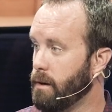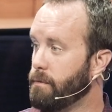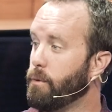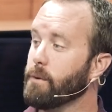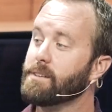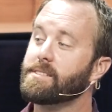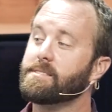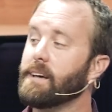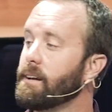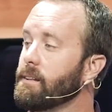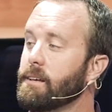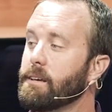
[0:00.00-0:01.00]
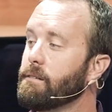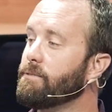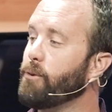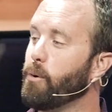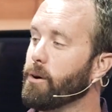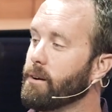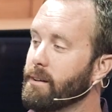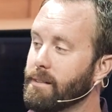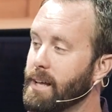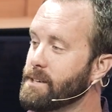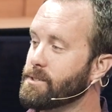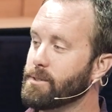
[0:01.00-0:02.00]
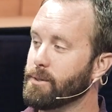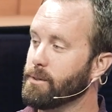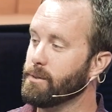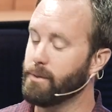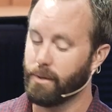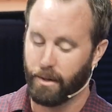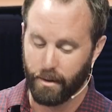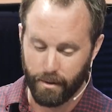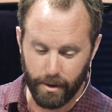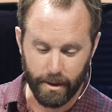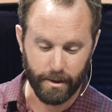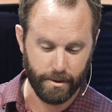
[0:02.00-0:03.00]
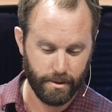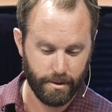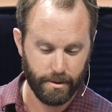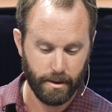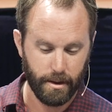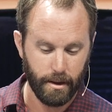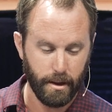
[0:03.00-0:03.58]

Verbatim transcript: for settling for lesser things.